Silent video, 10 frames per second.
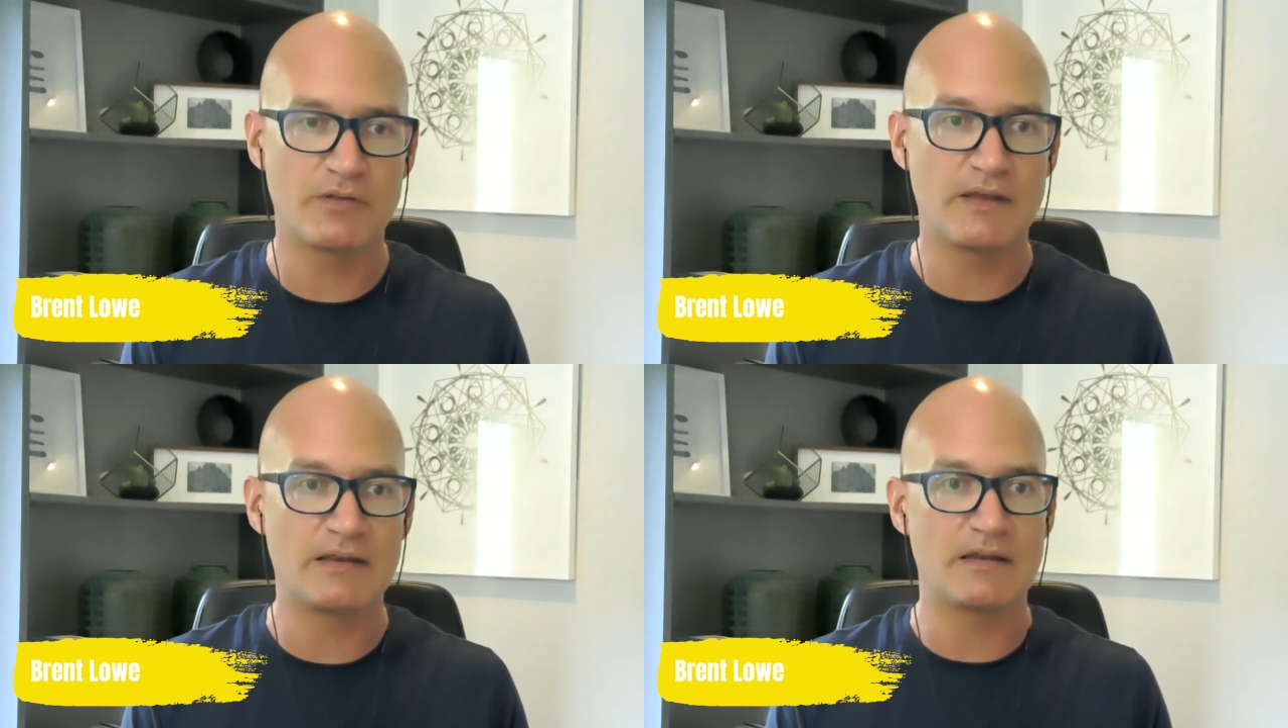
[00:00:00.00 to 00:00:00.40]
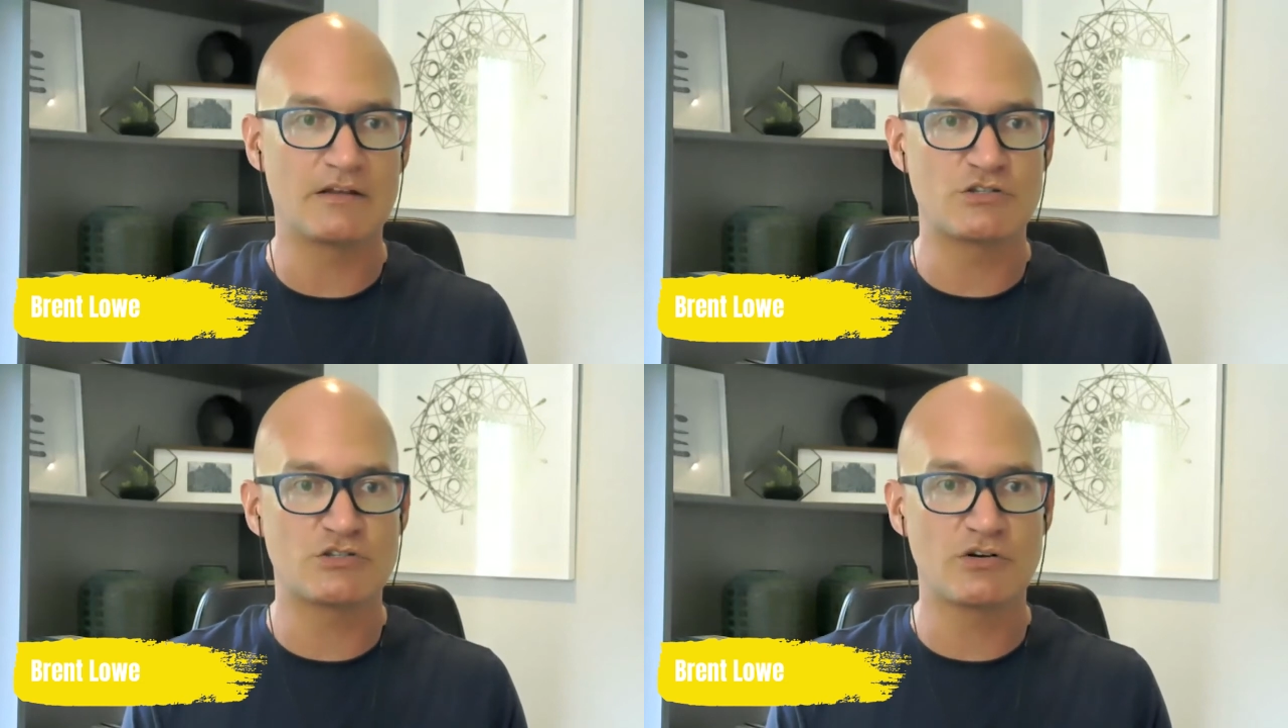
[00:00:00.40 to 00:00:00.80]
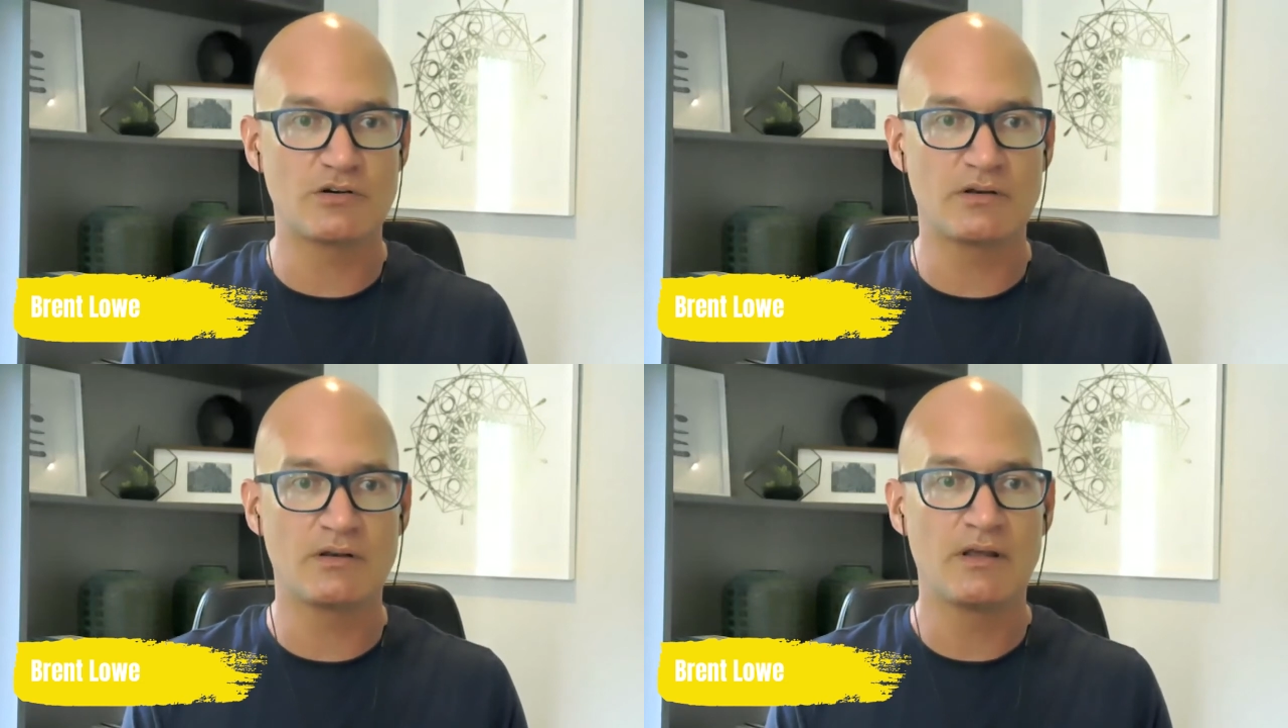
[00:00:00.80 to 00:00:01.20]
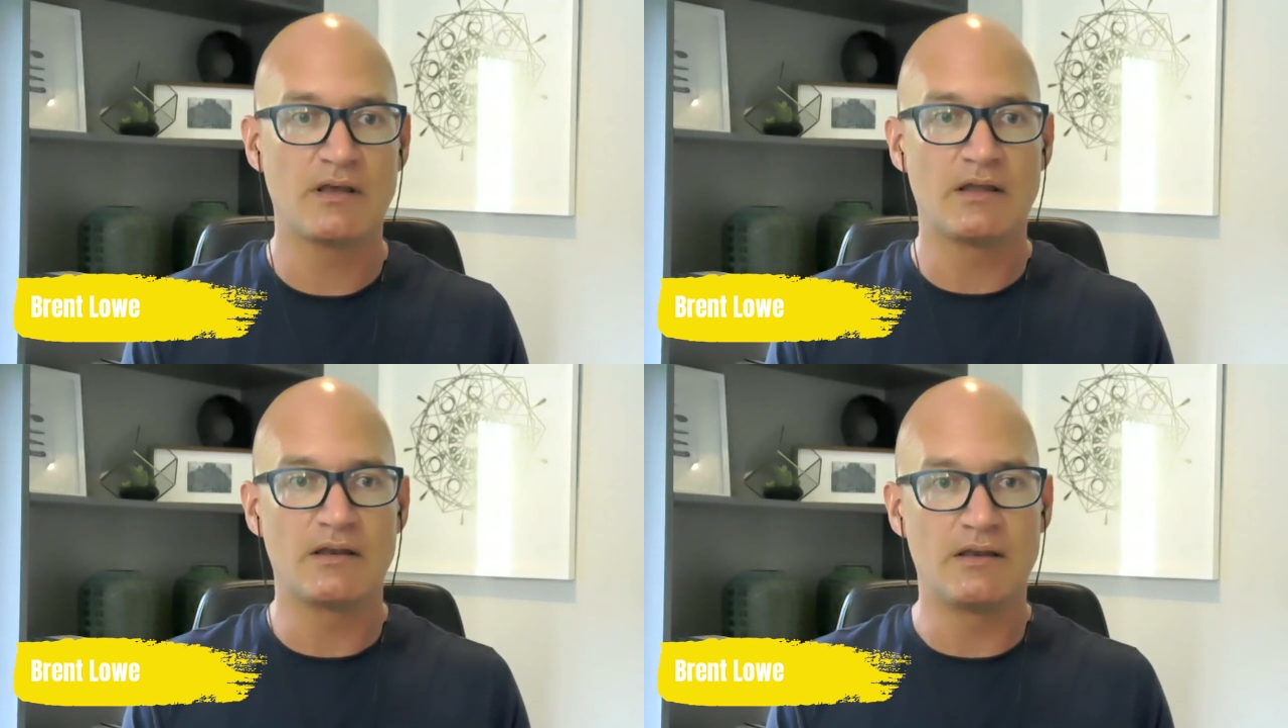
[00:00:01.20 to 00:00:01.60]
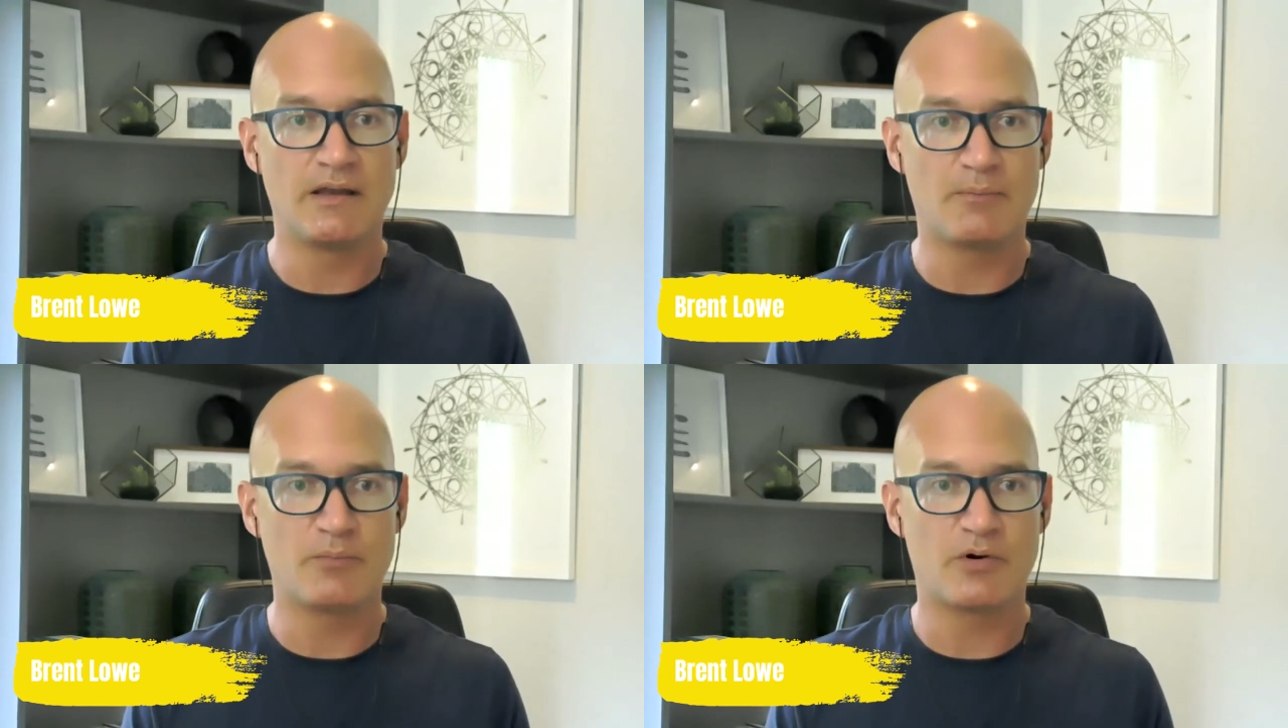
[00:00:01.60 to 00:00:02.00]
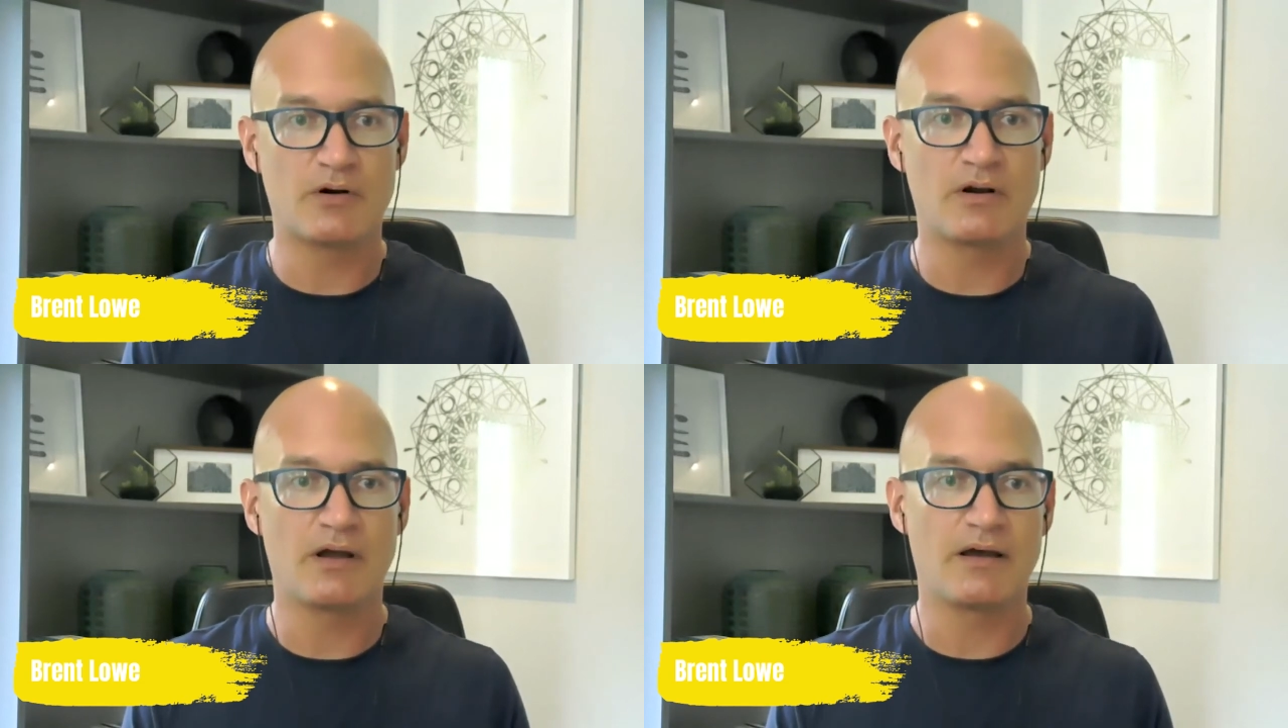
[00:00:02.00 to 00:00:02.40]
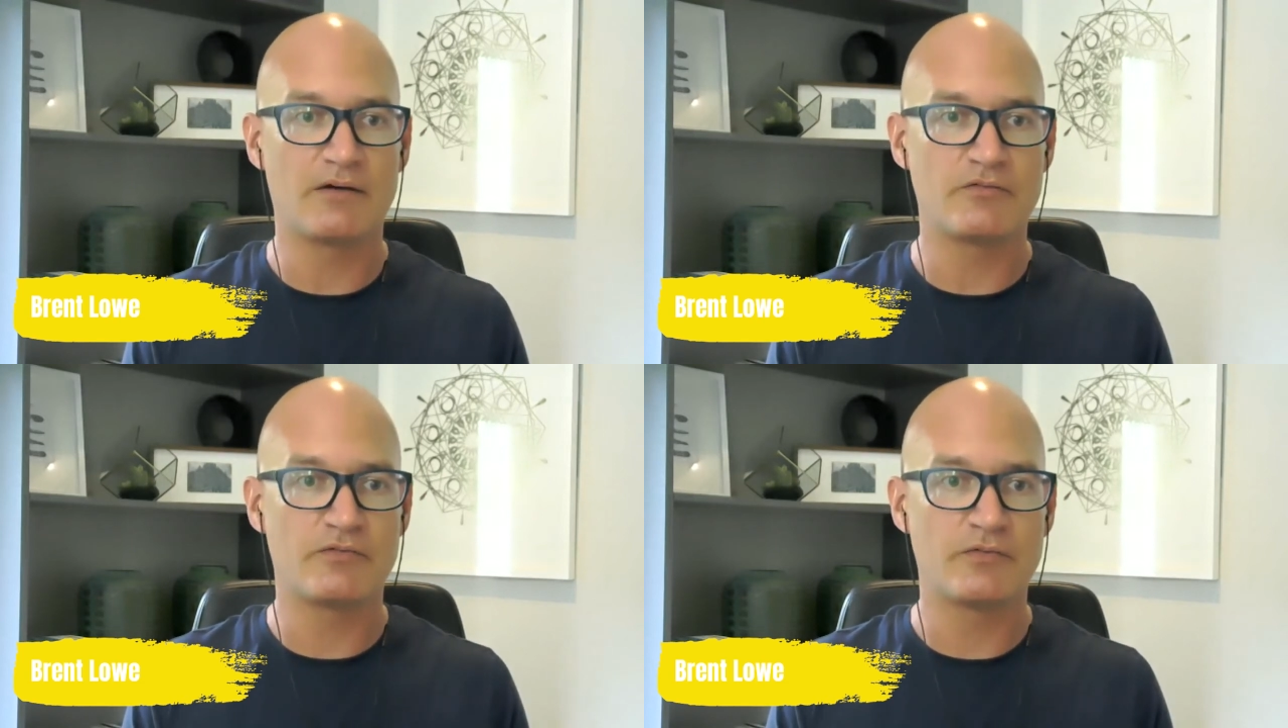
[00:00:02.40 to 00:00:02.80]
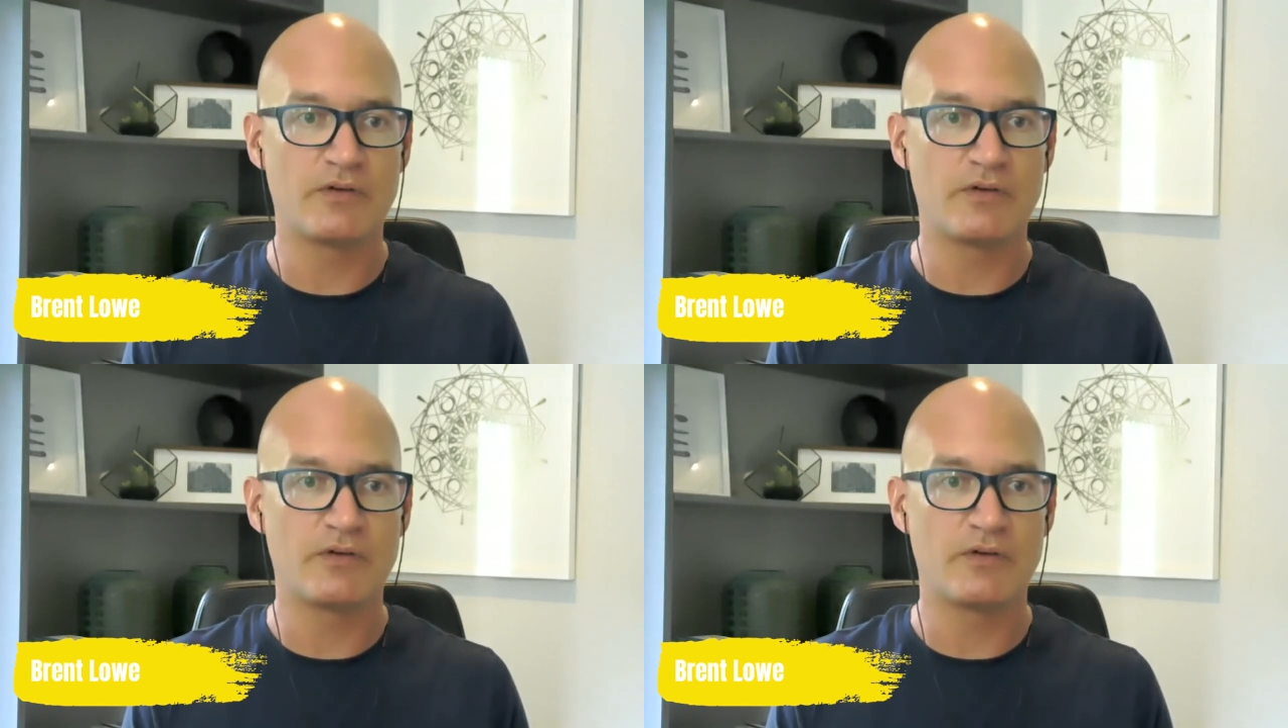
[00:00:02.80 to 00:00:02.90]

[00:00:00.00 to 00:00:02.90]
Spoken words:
they need a certain number of